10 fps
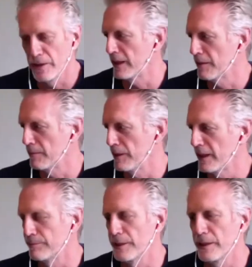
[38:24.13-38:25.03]
It can be
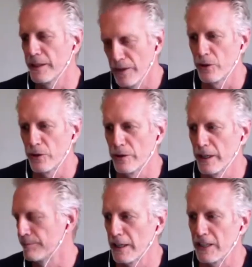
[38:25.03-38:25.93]
political.
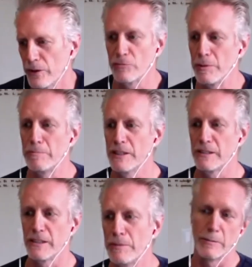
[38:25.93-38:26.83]
It, it can just be business.